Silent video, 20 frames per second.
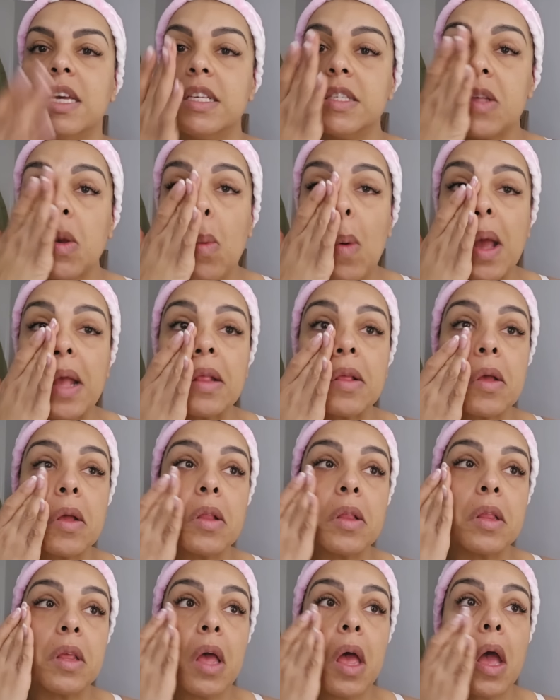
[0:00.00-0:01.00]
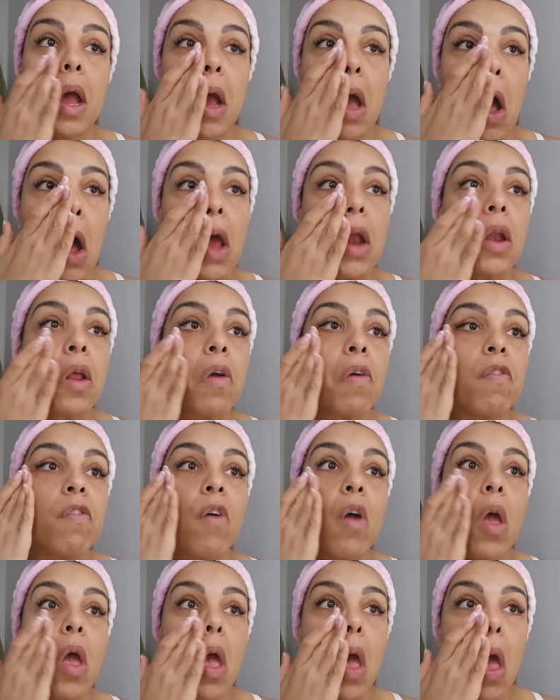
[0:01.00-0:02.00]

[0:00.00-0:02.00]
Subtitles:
it's always good to kind of